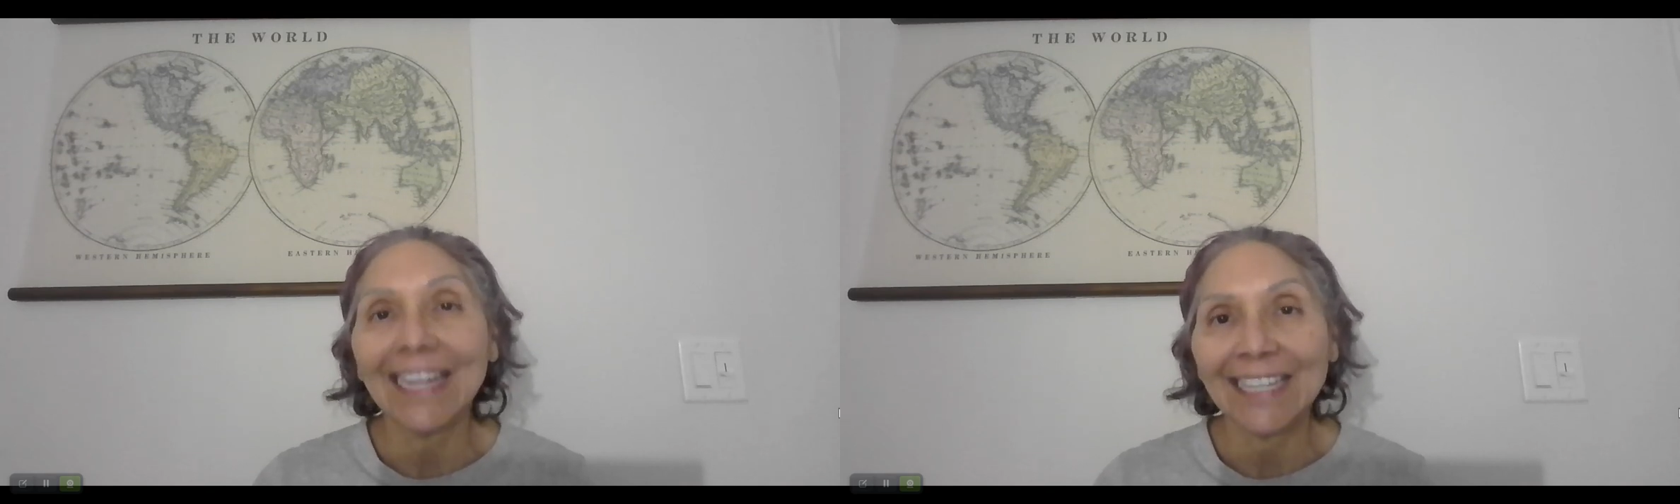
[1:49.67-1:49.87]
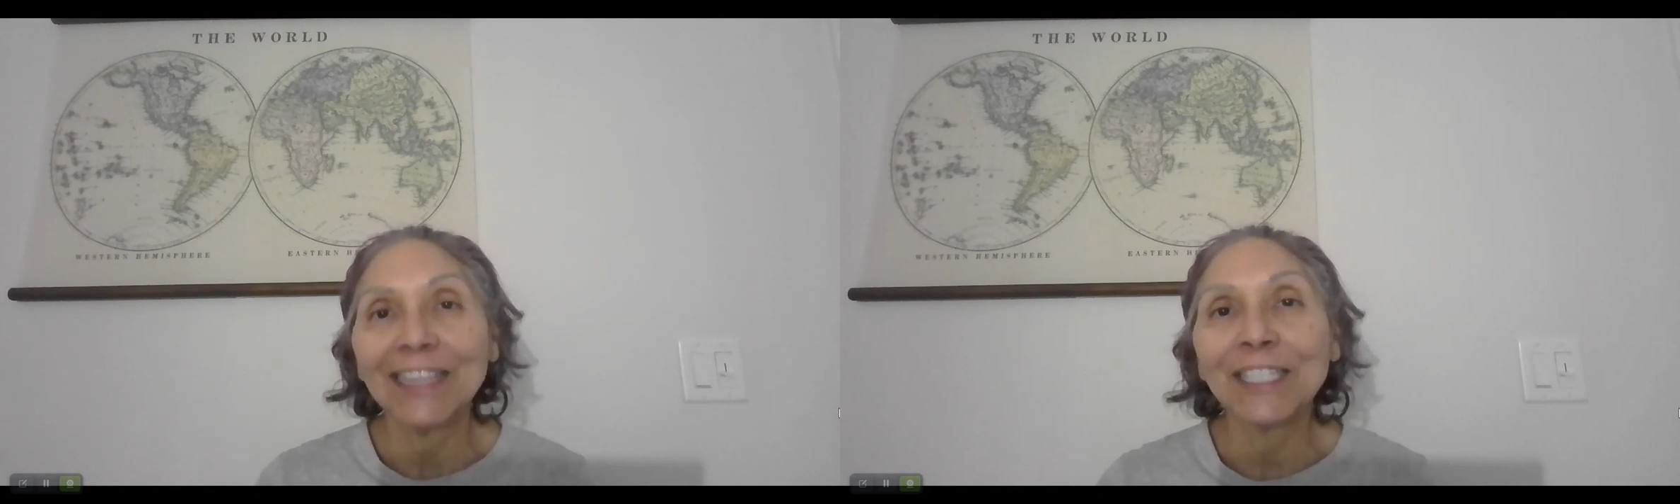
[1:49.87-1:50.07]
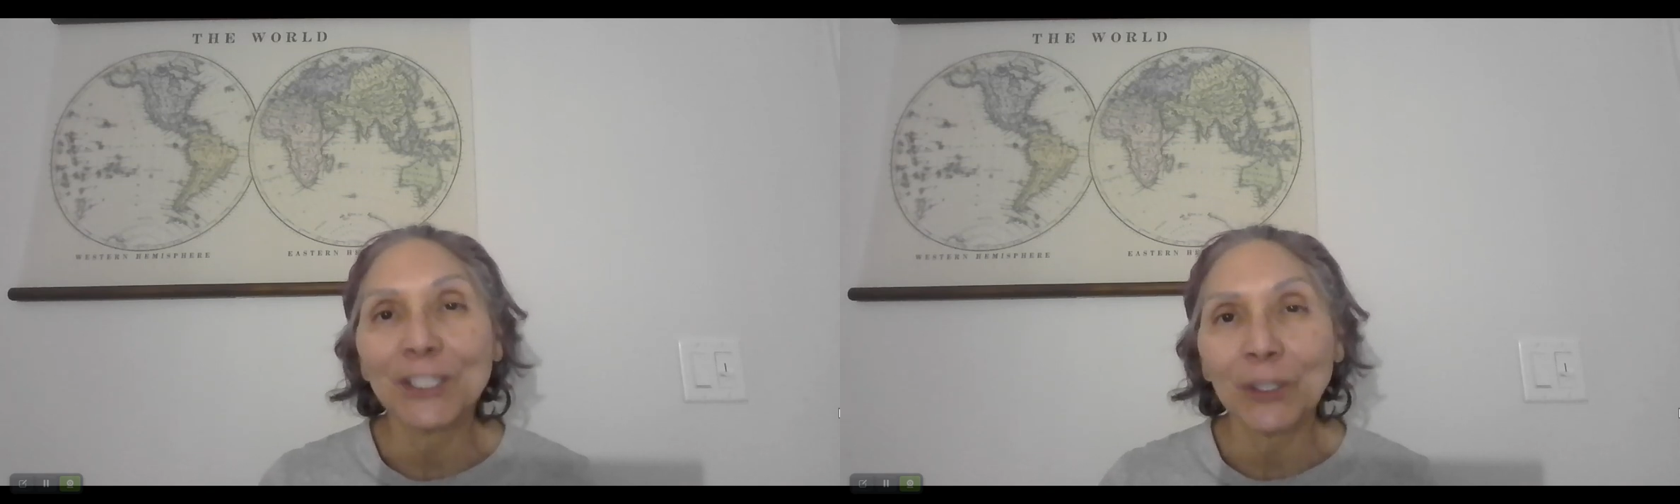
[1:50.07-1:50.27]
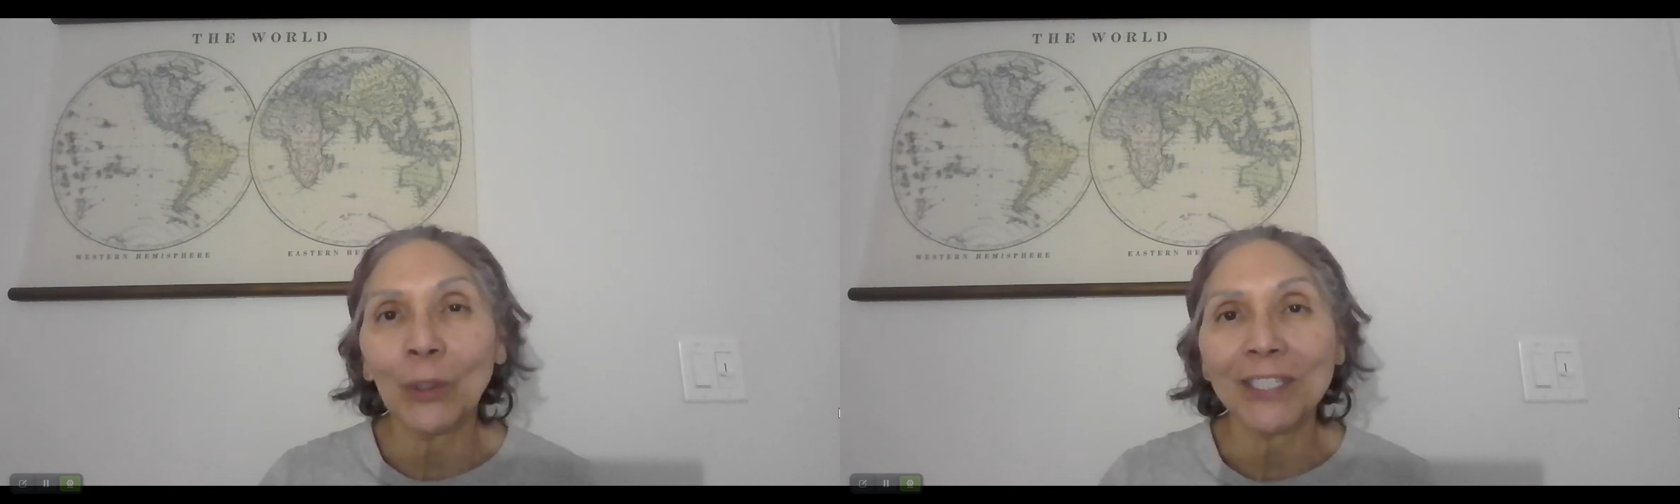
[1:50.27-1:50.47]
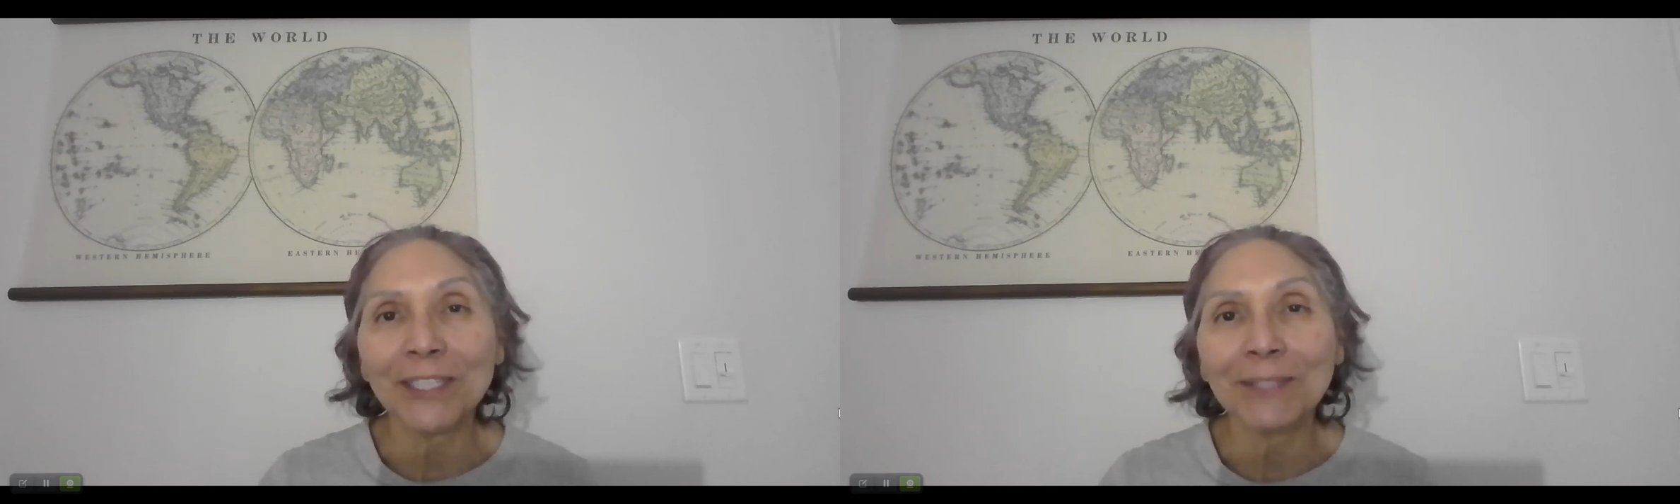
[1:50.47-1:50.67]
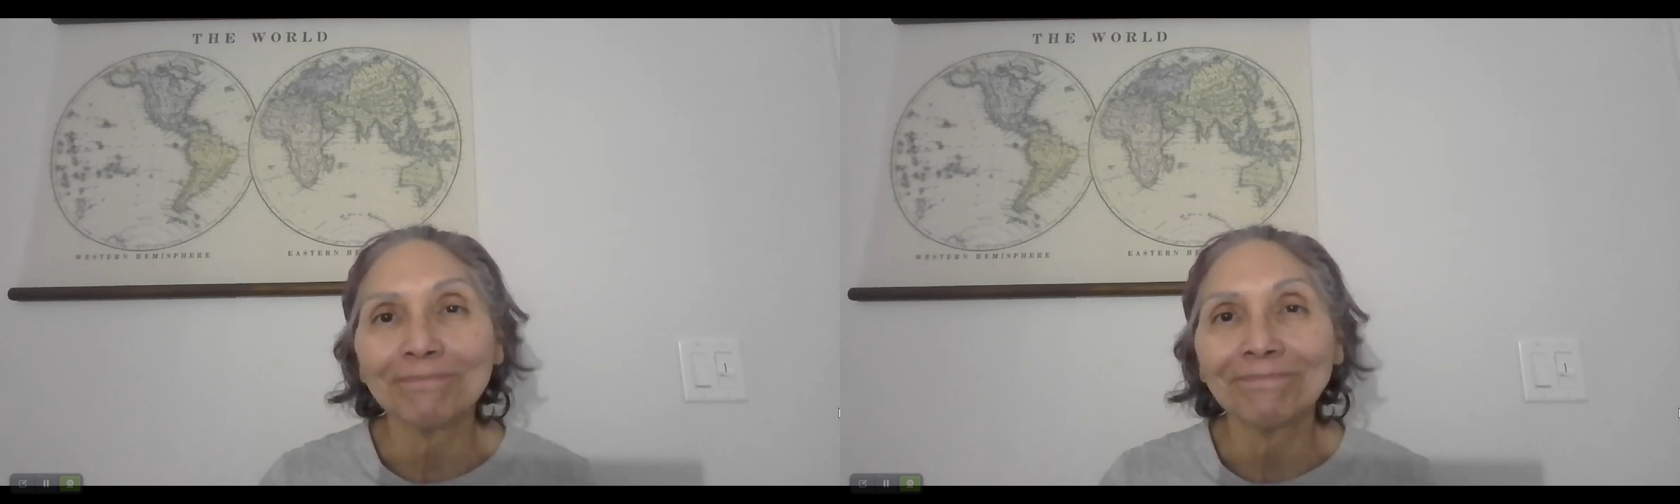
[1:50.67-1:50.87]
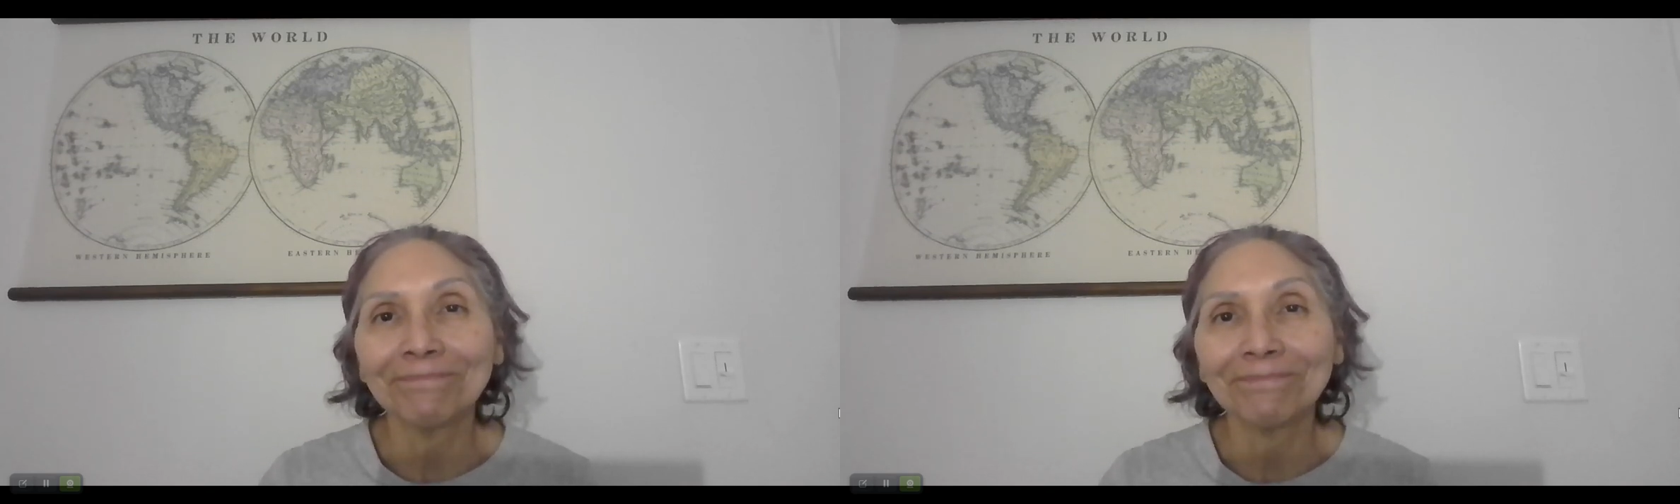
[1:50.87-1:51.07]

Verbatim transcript: in this course.